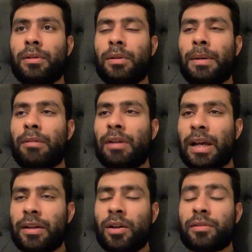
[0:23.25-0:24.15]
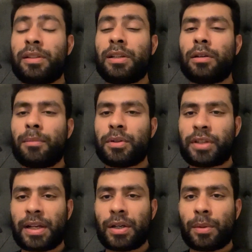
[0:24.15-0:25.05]
Ryan Garcia and
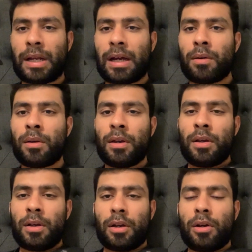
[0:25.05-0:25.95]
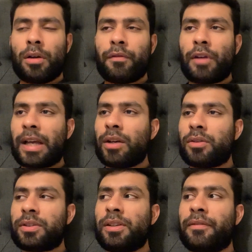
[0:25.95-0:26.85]
Lomachenko, and how a lot of Ryan
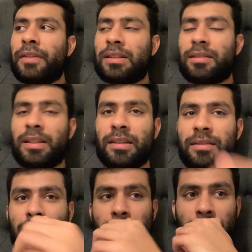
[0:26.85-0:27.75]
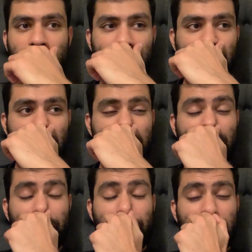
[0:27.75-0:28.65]
Garcia fans thinks he
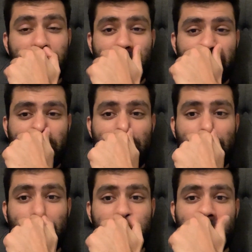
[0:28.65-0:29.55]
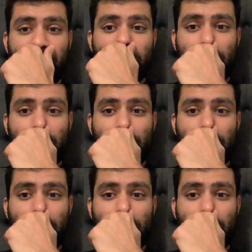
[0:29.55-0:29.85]
beats Lomachenko. Listen,